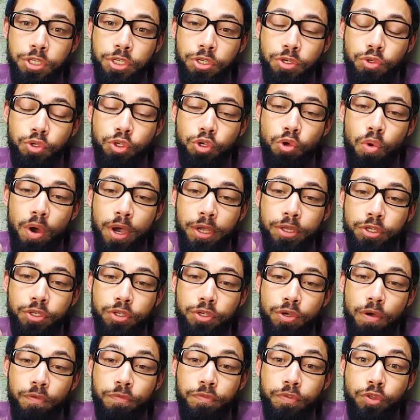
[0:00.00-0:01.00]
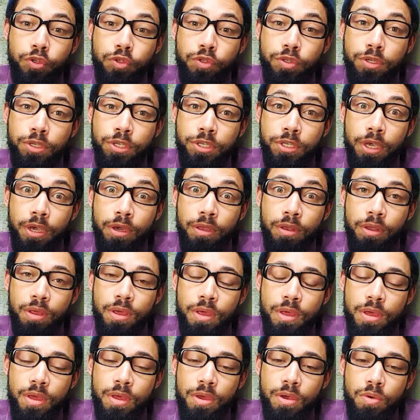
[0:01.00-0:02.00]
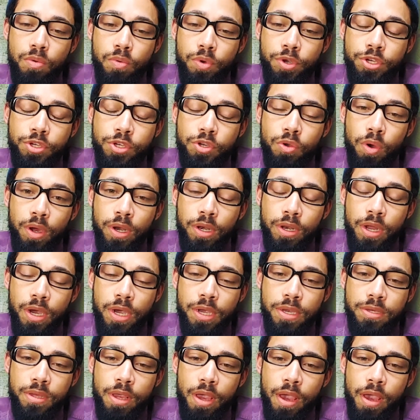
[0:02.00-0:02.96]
So it's quite soft to the skin, which is quite nice.